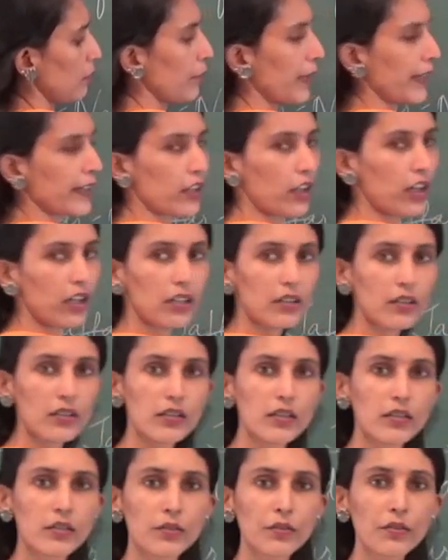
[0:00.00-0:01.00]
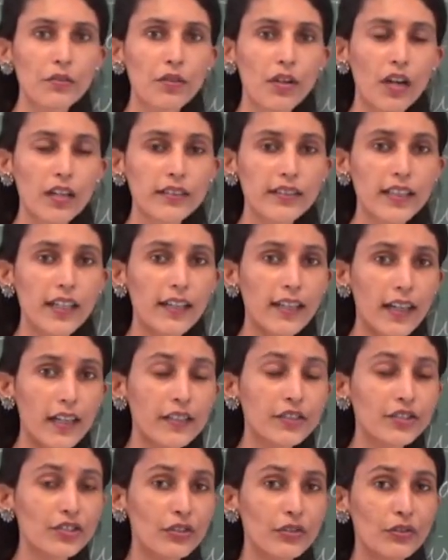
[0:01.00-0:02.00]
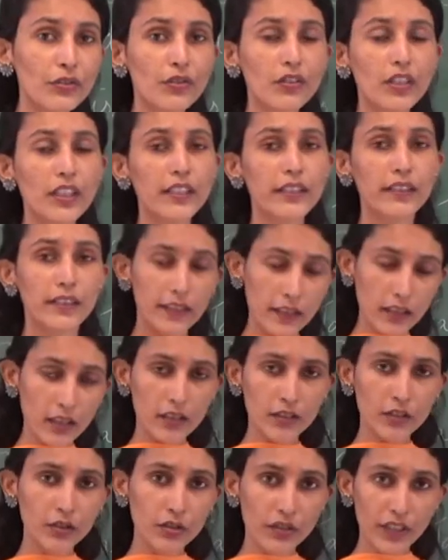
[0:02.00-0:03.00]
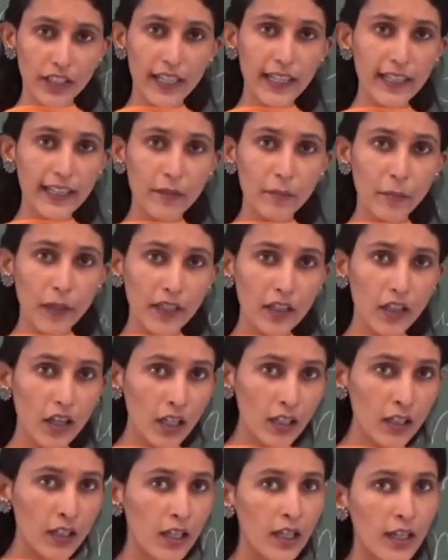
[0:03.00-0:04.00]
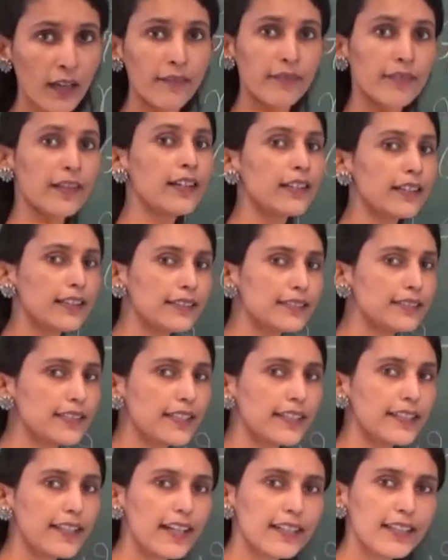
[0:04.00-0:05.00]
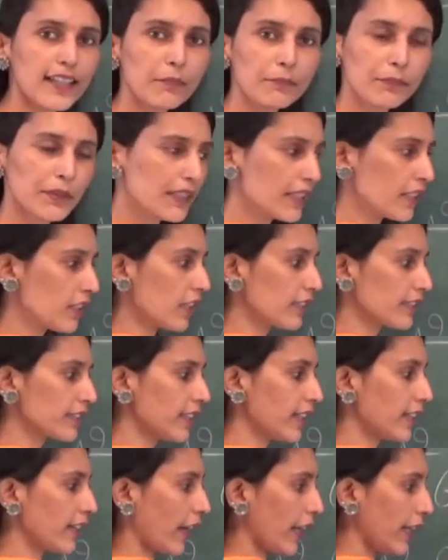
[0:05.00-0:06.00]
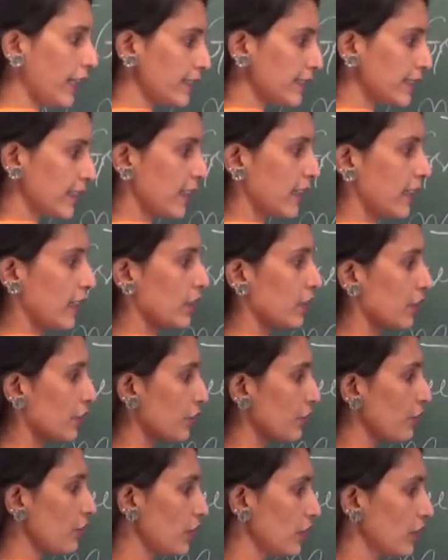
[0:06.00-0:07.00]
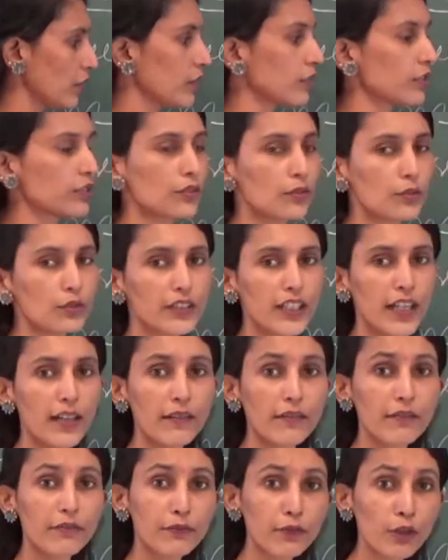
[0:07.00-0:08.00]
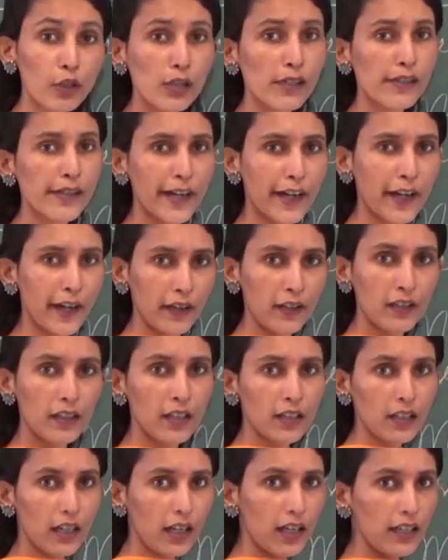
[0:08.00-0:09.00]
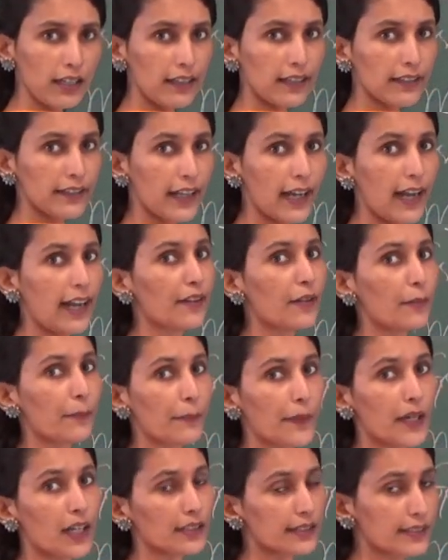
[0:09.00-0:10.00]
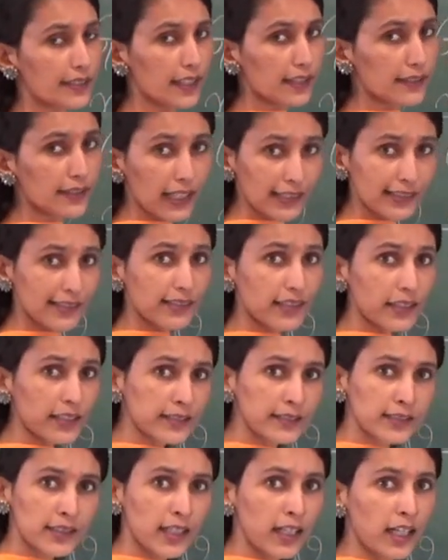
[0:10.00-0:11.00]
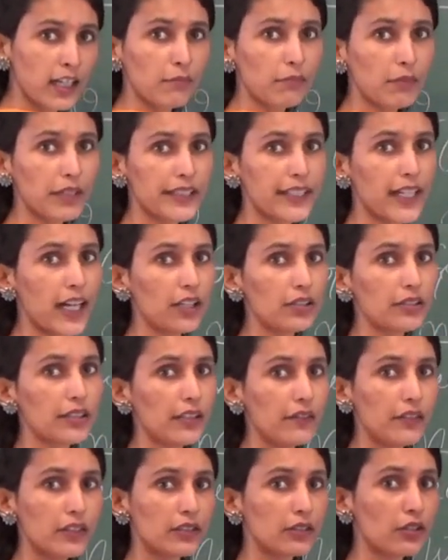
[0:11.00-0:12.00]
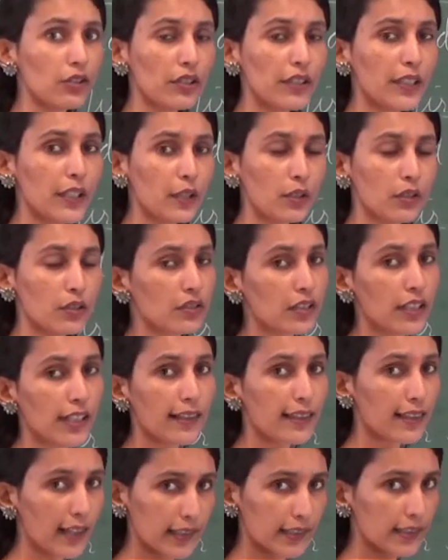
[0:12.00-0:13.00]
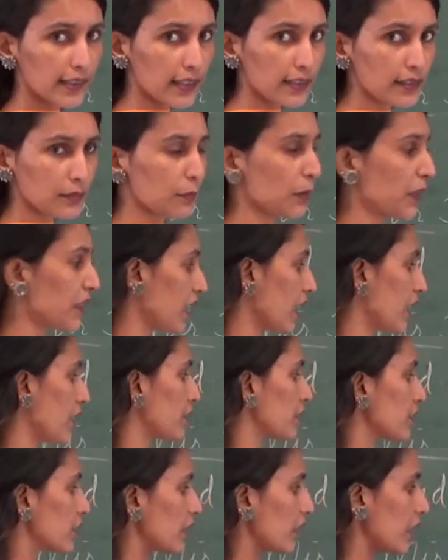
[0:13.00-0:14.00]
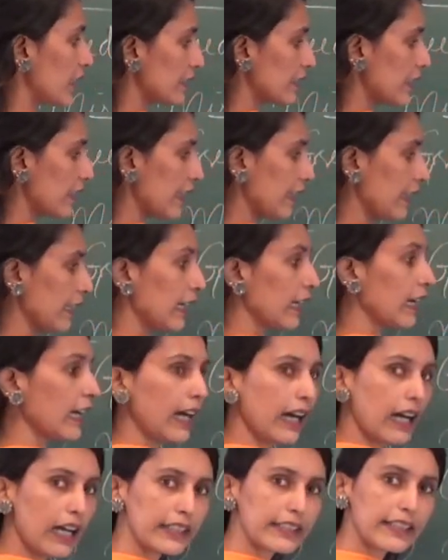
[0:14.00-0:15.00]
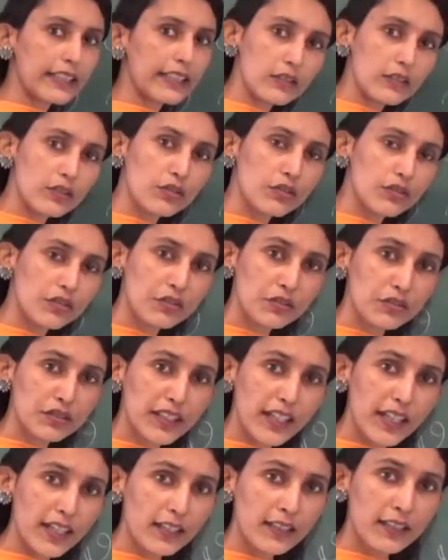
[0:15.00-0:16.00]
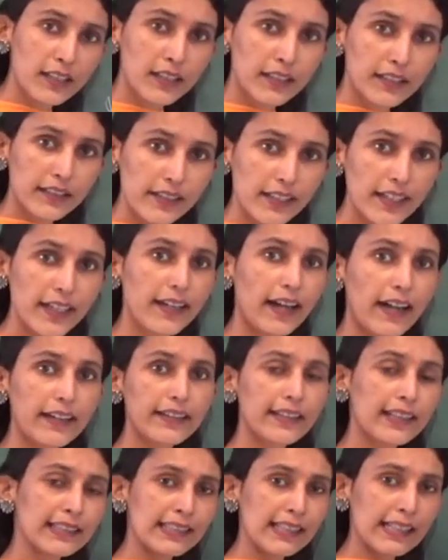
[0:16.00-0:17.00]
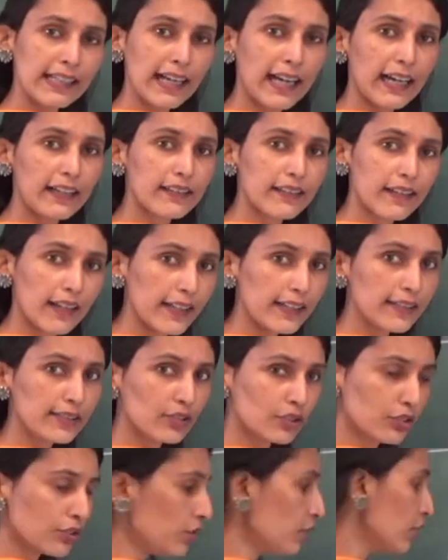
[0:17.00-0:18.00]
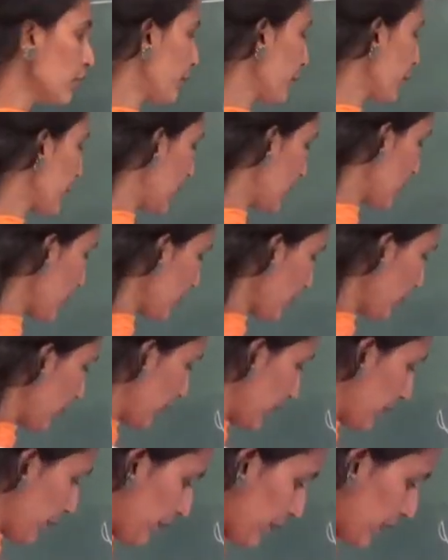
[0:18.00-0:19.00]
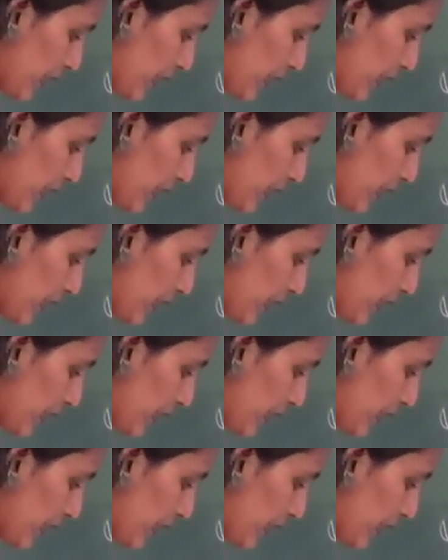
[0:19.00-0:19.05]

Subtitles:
Bengal. Who got their rights to do trade in Bengal? The East India Company got their rights to do their full trade. Earlier they had to seek dastaks, but now there was no need to seek dastaks, but they easily could do their trade and easily had rights to do it.